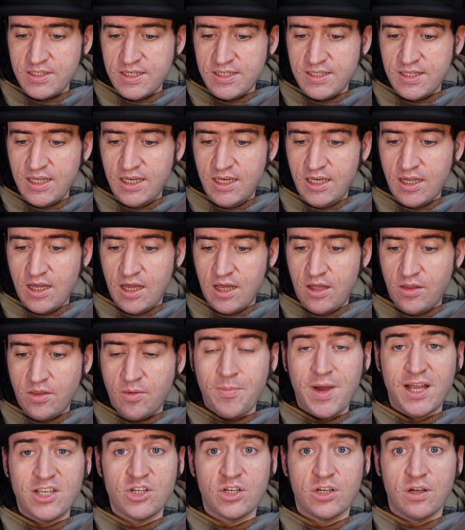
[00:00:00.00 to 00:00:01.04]
part is the
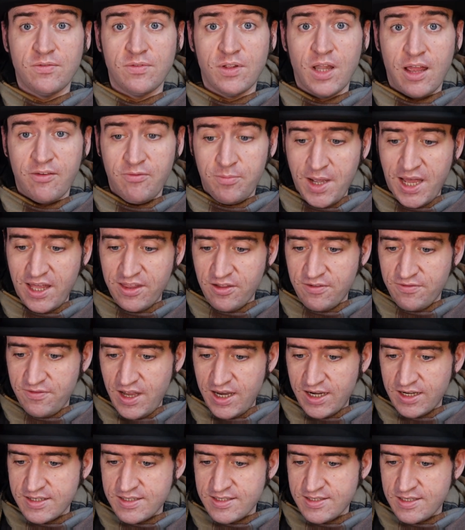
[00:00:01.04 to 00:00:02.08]
magic of live path
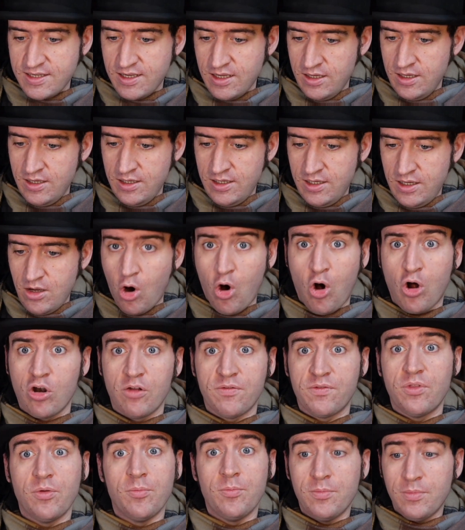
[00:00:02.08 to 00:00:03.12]
effects.
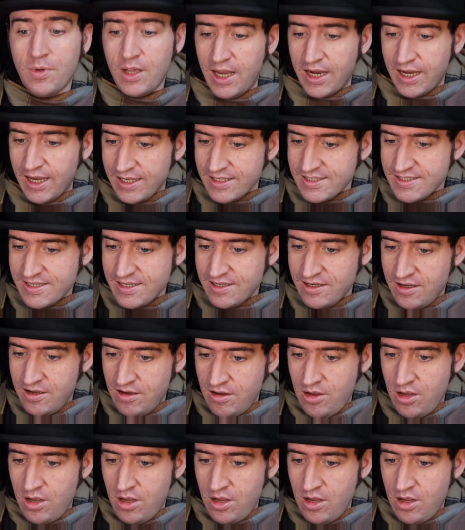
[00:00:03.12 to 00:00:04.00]
All of them, I guess.